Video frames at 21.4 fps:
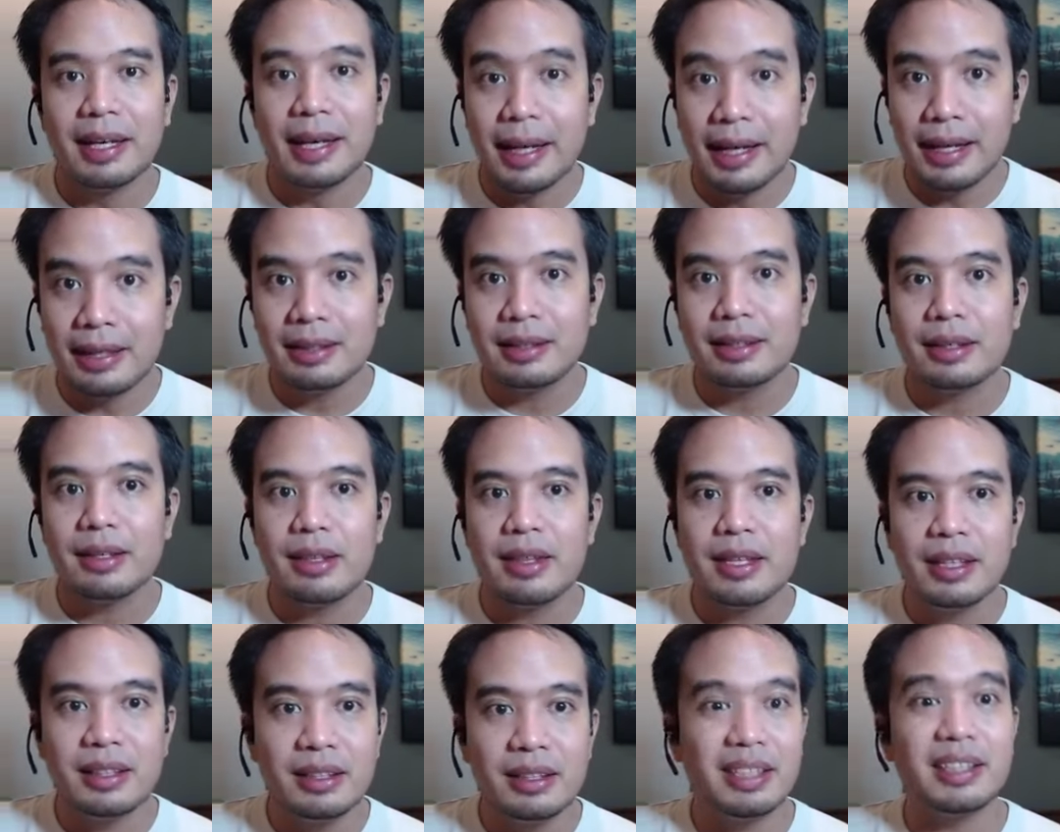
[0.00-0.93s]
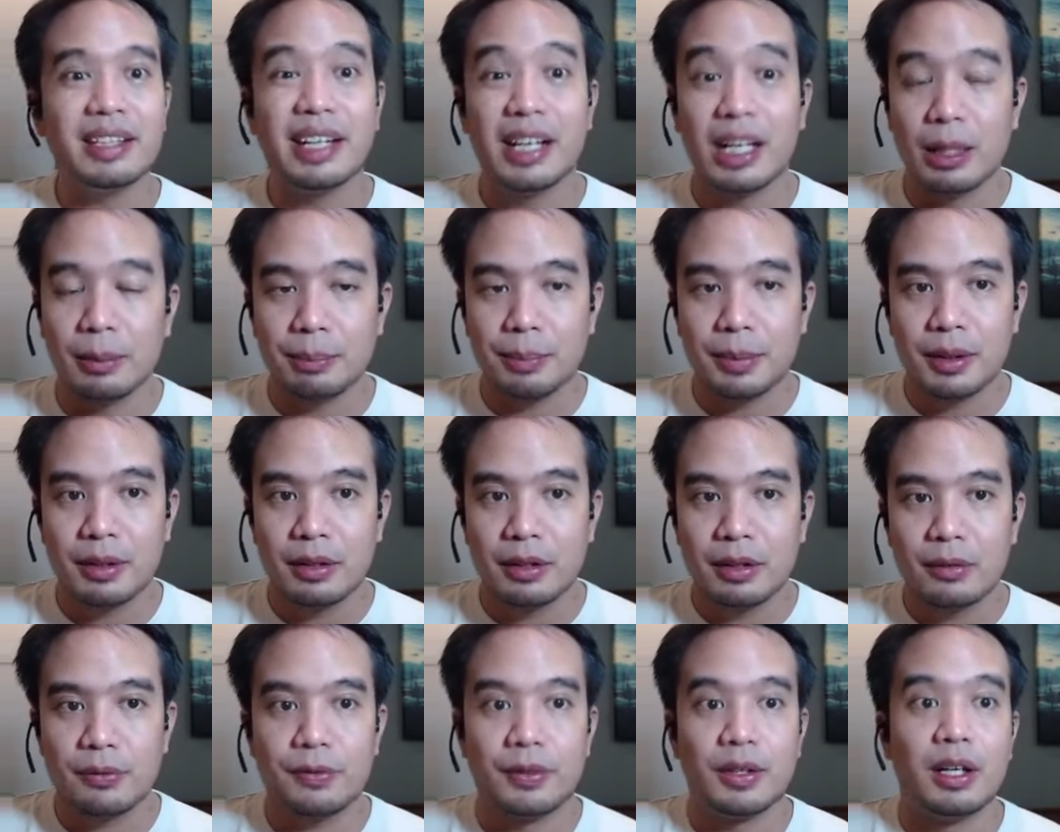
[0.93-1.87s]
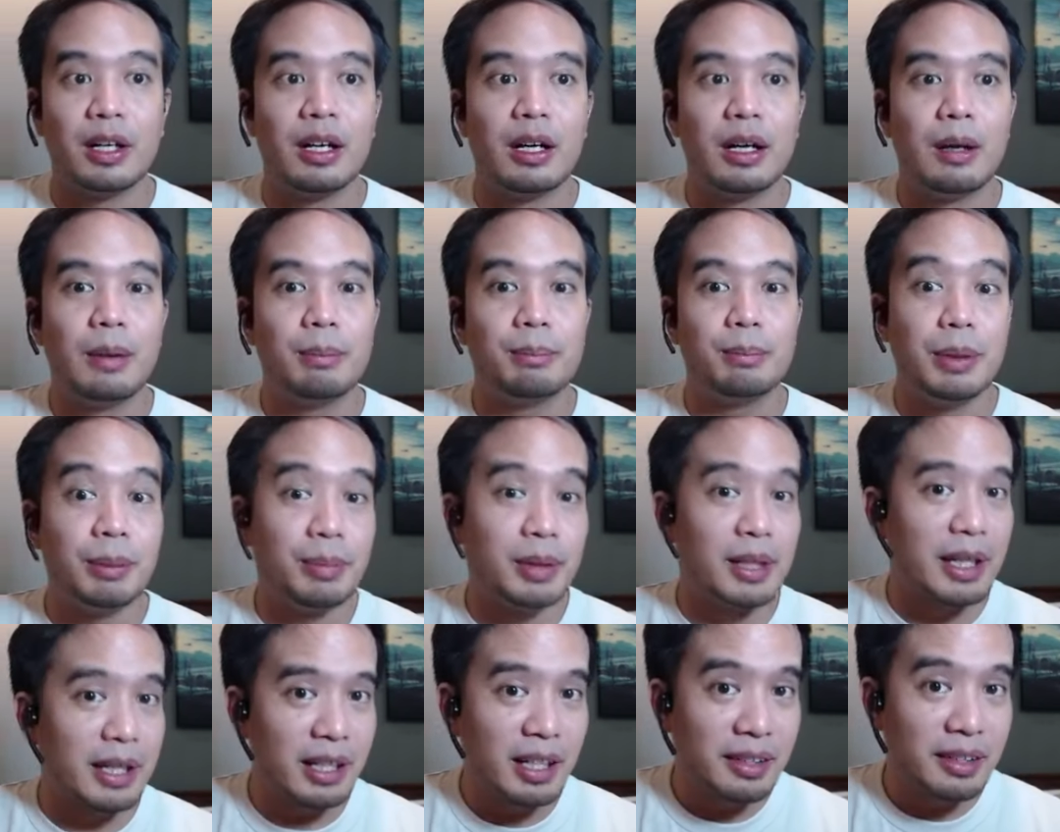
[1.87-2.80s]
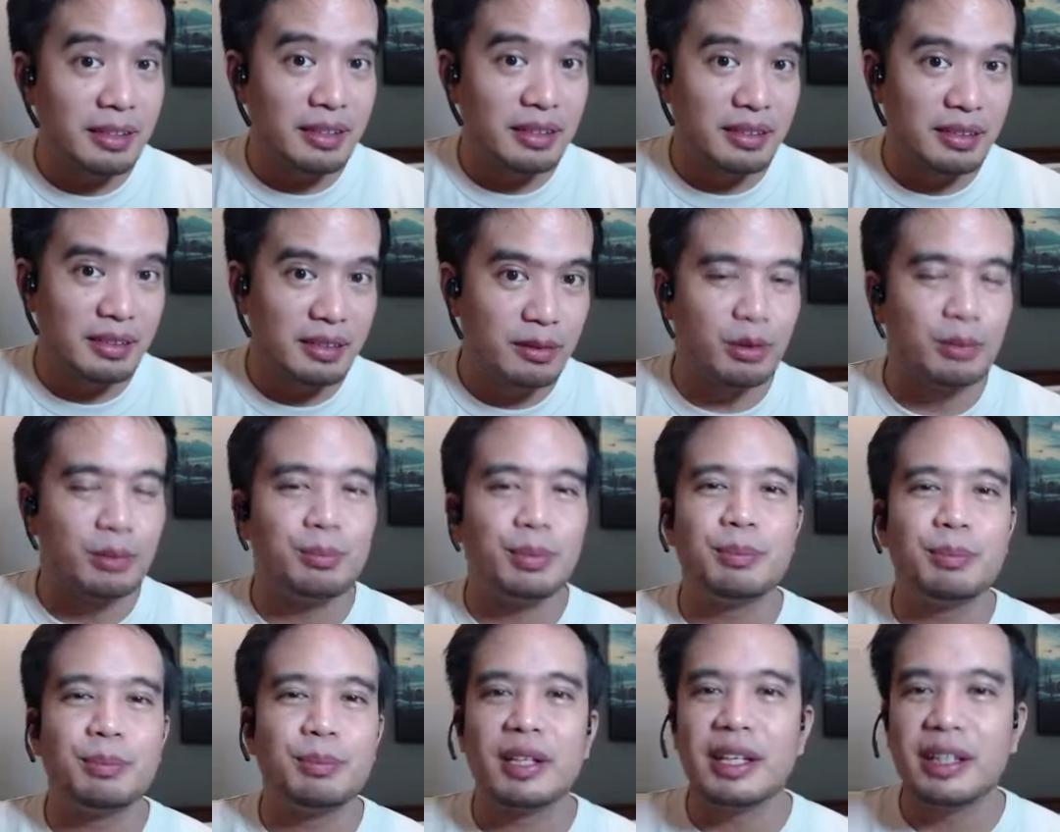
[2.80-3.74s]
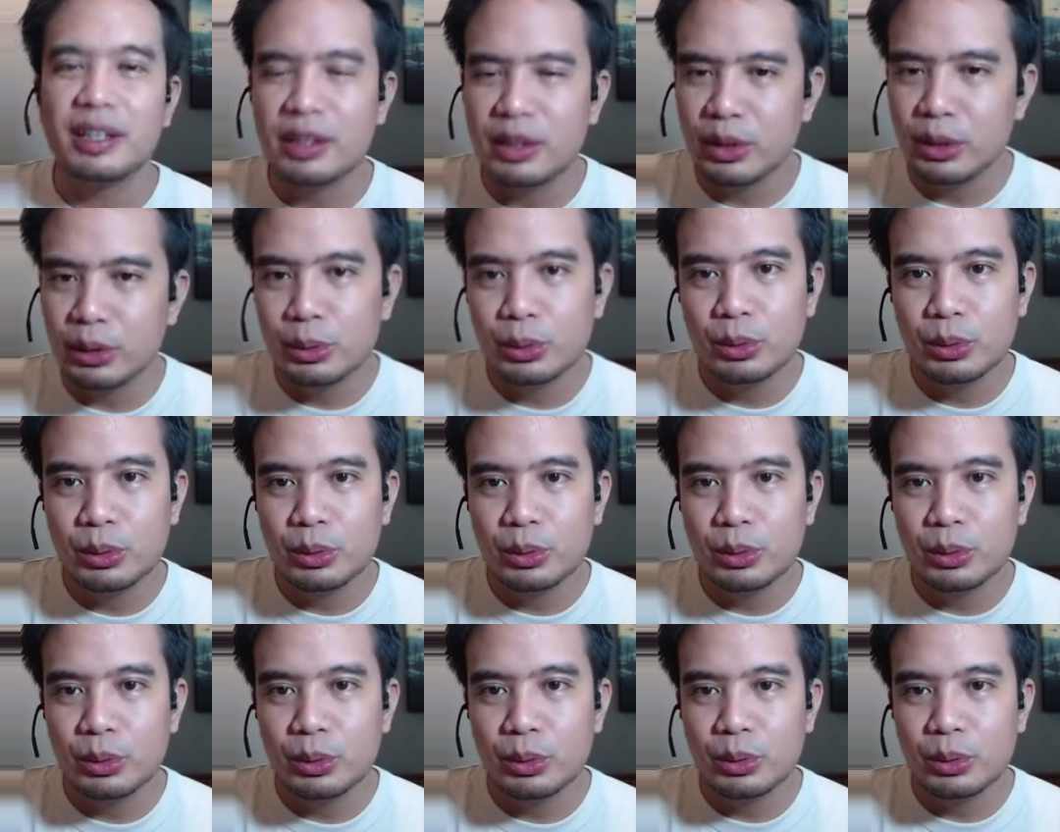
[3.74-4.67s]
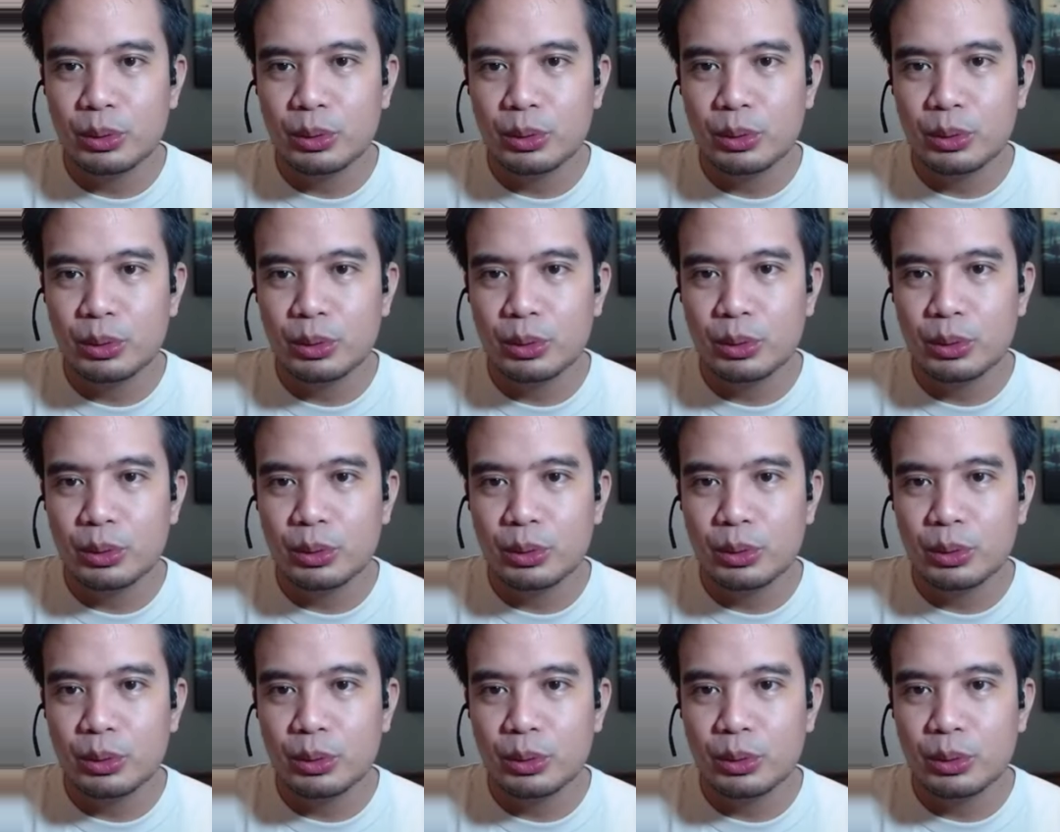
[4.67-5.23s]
And they need help from people like us, from people like you, to